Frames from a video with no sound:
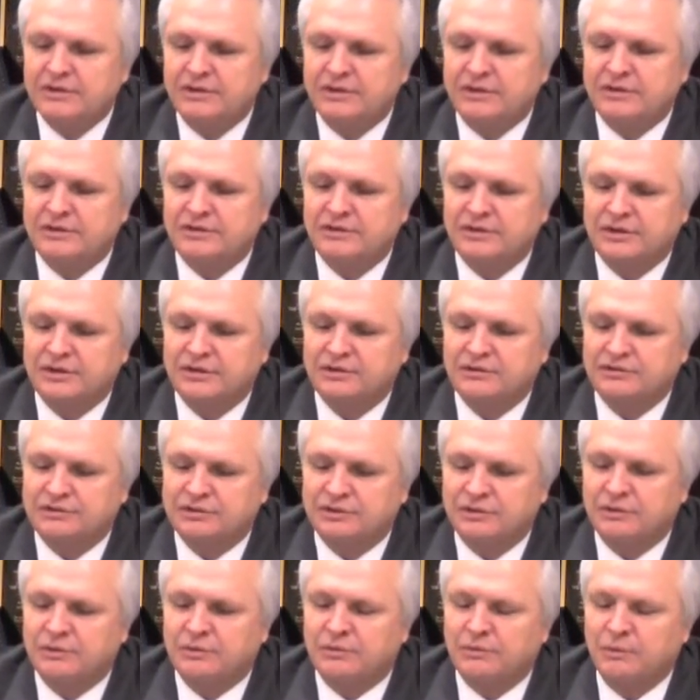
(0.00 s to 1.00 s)
And
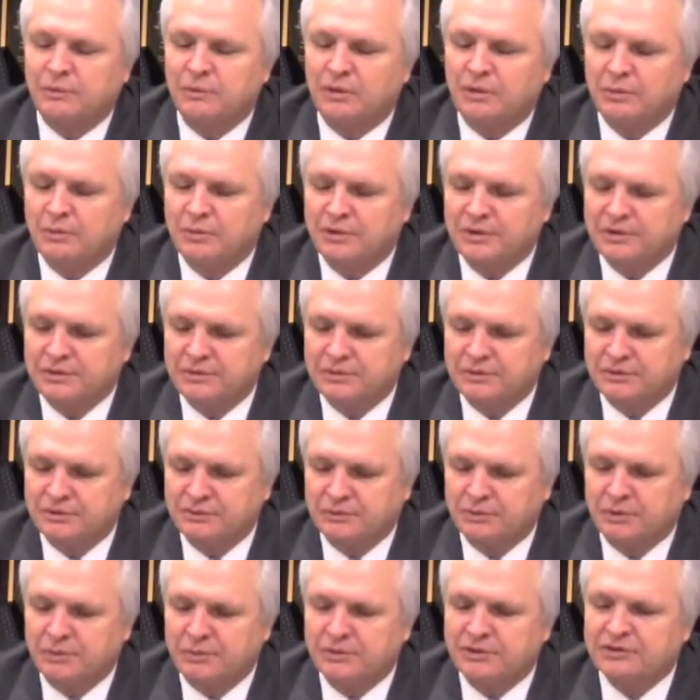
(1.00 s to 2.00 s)
so what
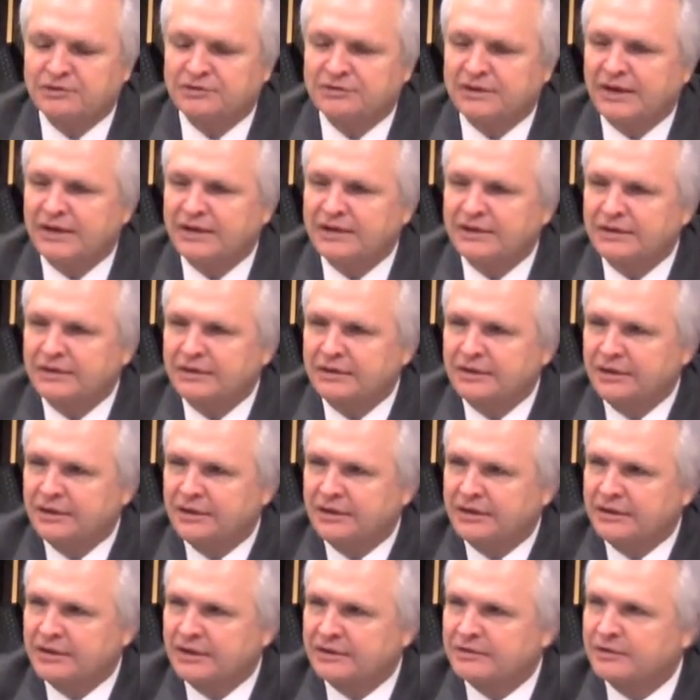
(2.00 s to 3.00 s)
we decided
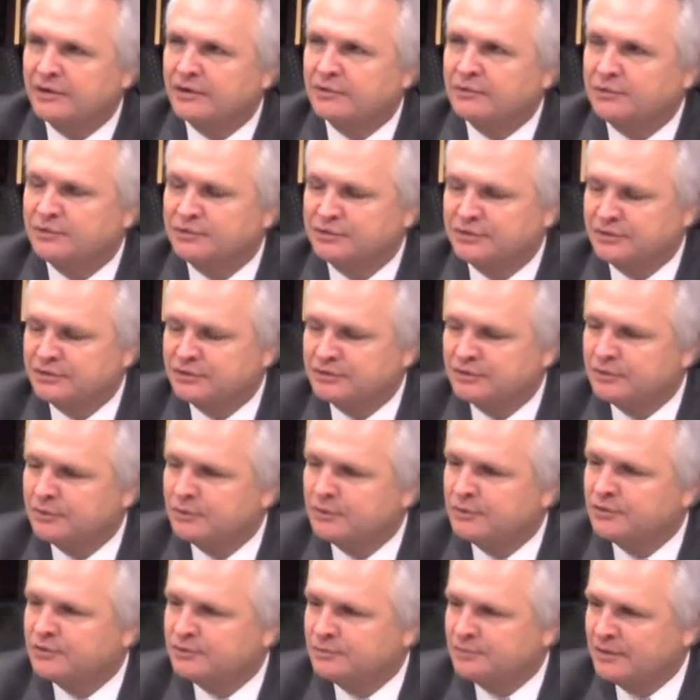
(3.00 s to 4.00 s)
today, and I talked with Senator
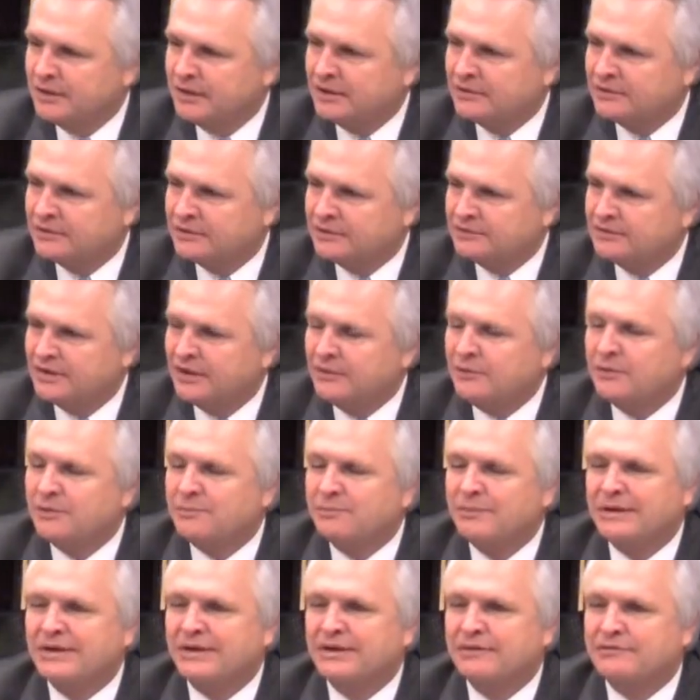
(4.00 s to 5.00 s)
Norris about this, I want to
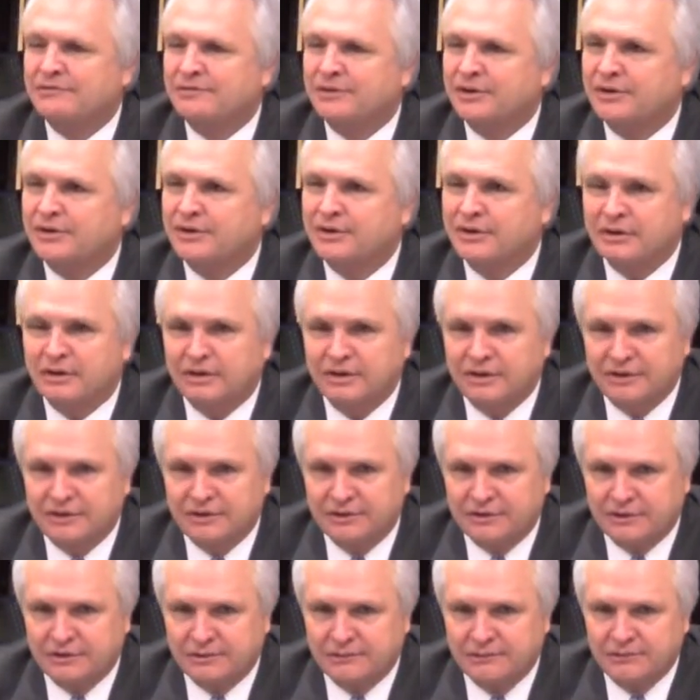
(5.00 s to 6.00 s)
make it very
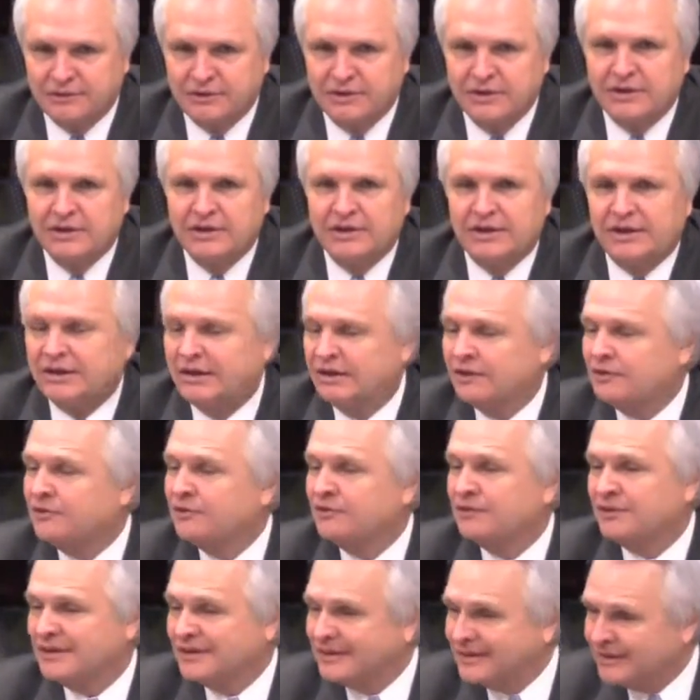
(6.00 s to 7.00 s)
clear, and I
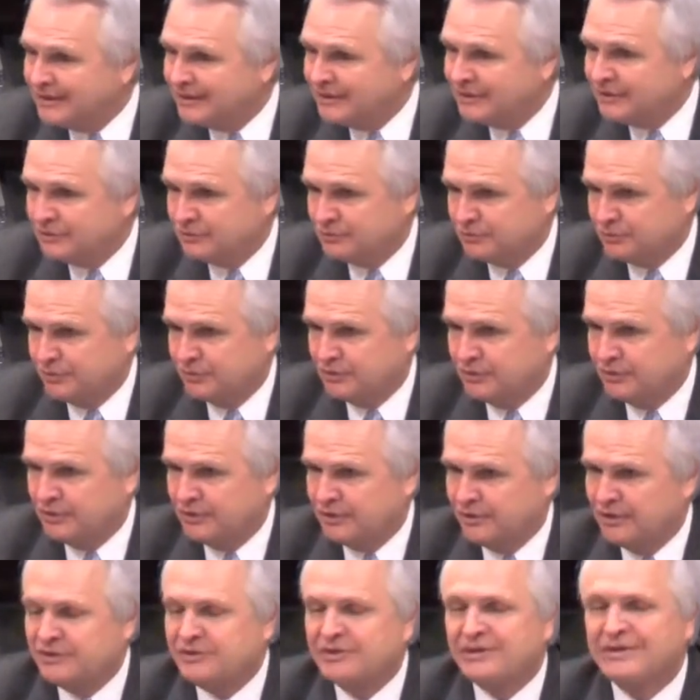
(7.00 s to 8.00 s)
don't think it is real
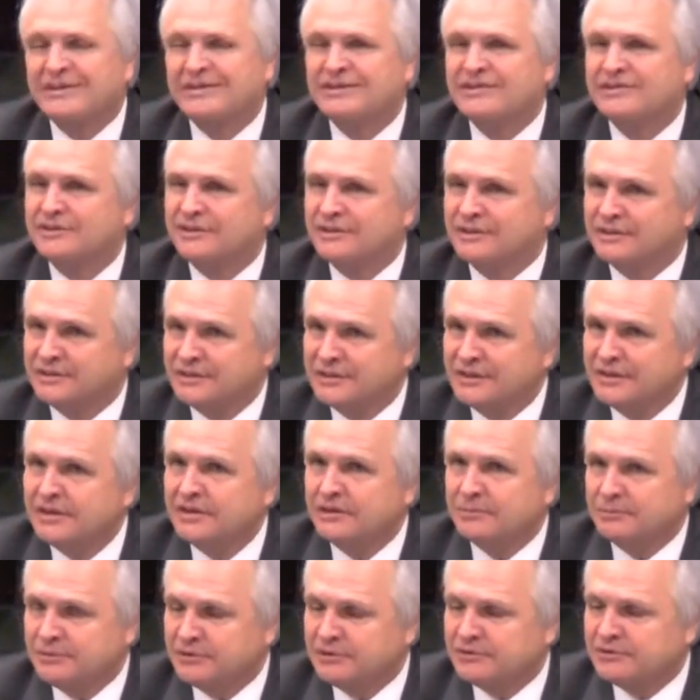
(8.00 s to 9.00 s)
clear. I think it's the
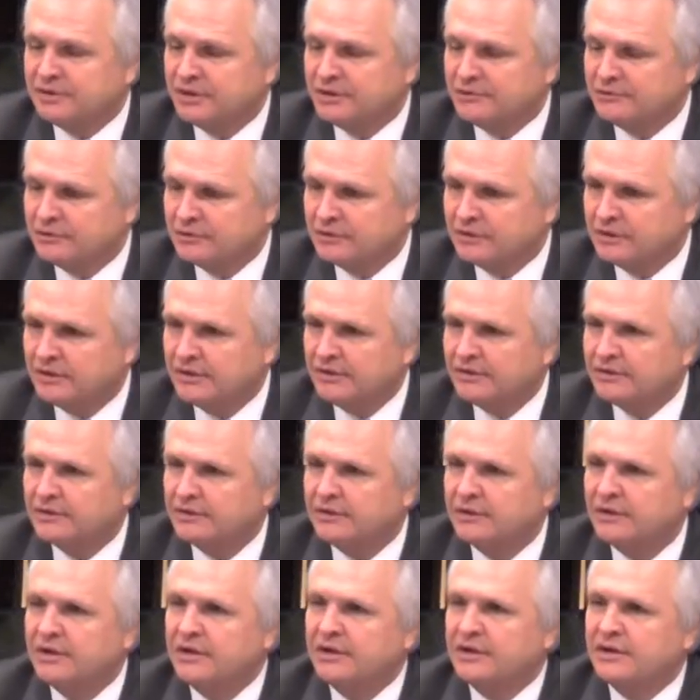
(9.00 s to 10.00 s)
intent, but it's not real
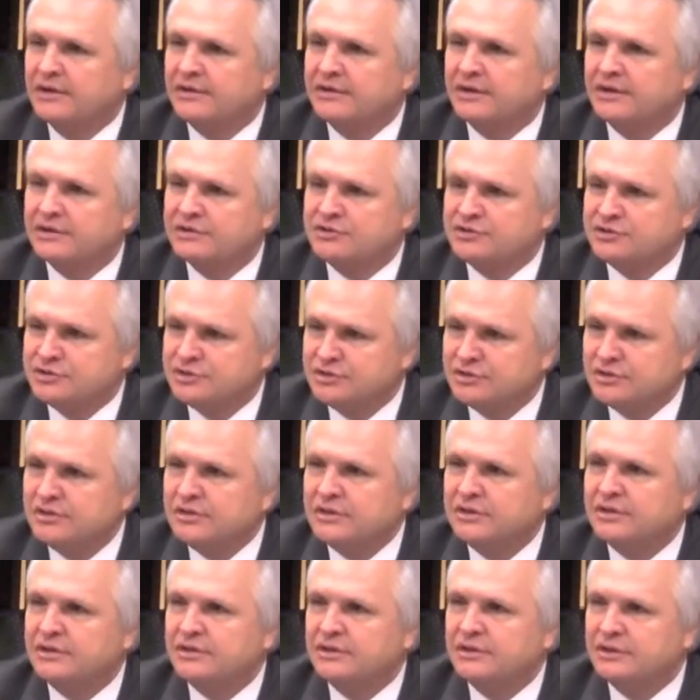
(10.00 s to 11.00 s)
clear, that
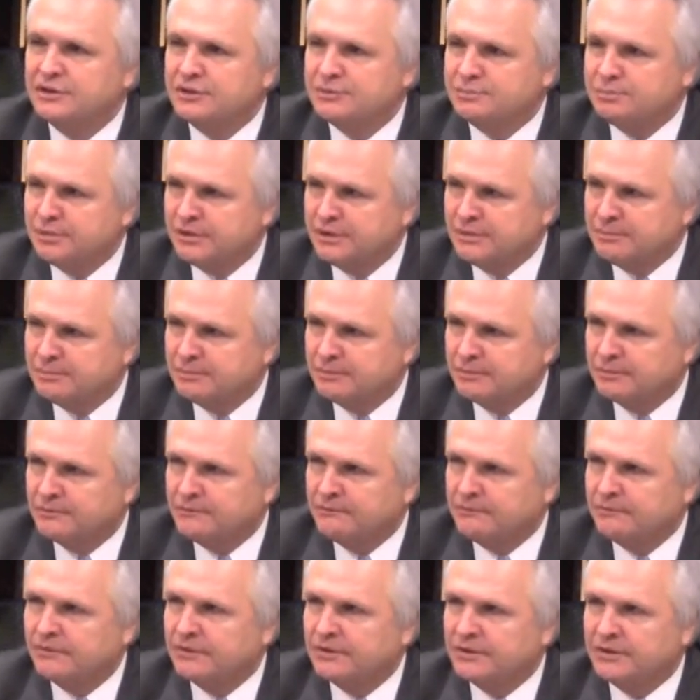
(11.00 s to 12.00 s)
should these people,
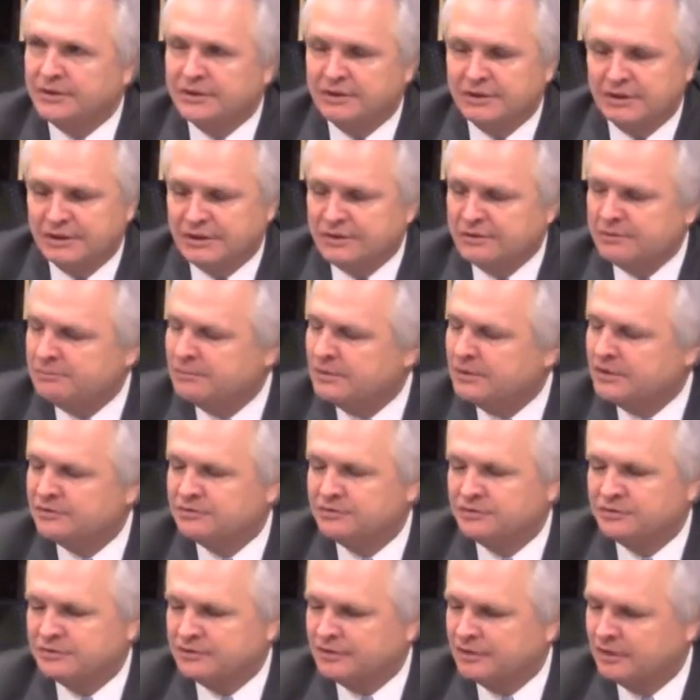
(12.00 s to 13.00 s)
any
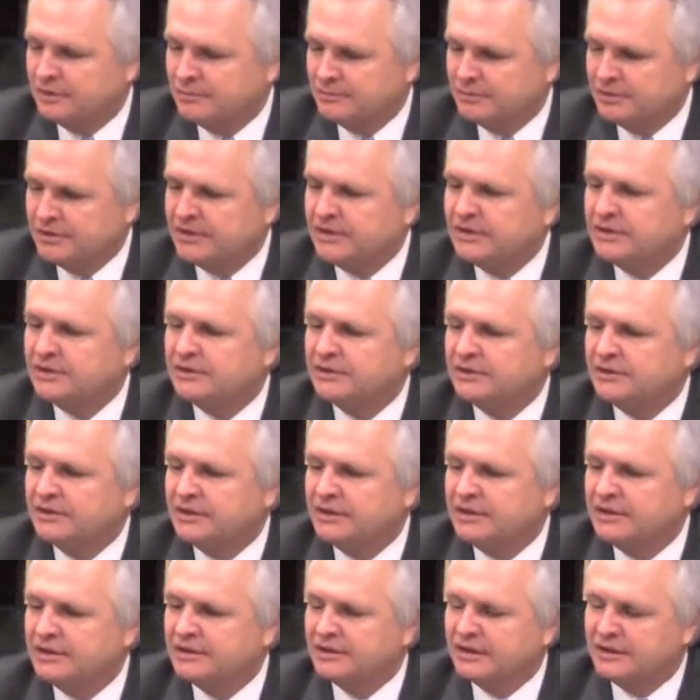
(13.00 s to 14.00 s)
business company,
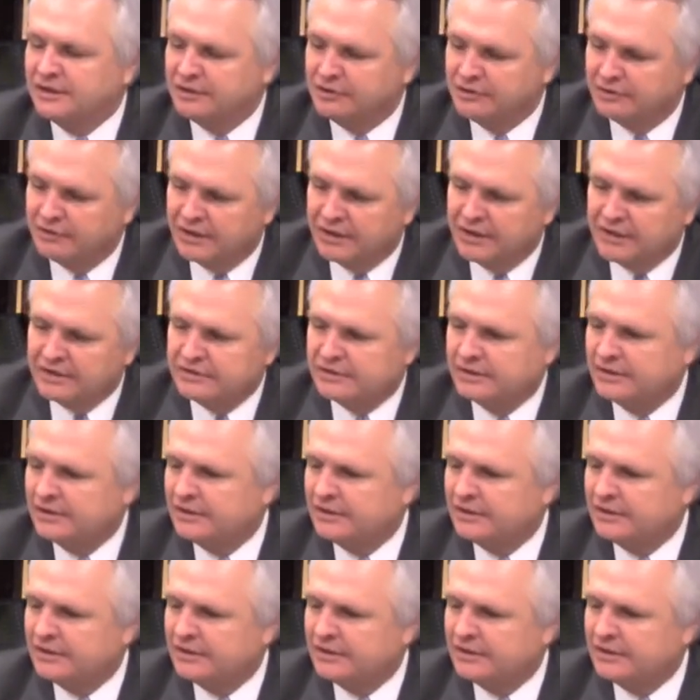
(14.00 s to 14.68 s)
get a grant,